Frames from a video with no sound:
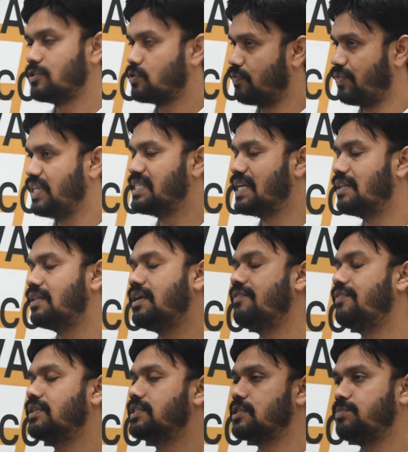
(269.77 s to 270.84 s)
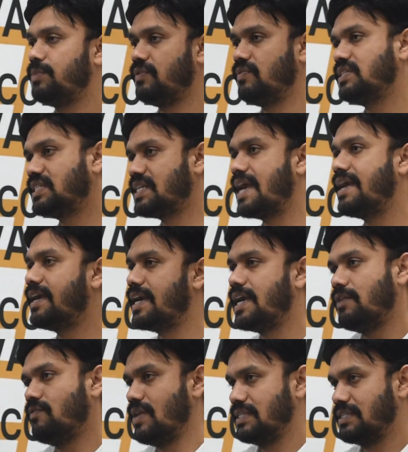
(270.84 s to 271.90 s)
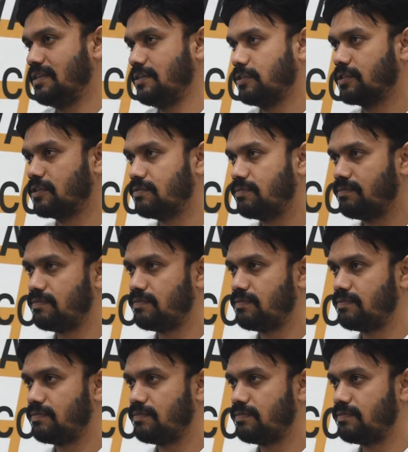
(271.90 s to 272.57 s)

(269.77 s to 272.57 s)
So these are the differences between standard and advanced agent.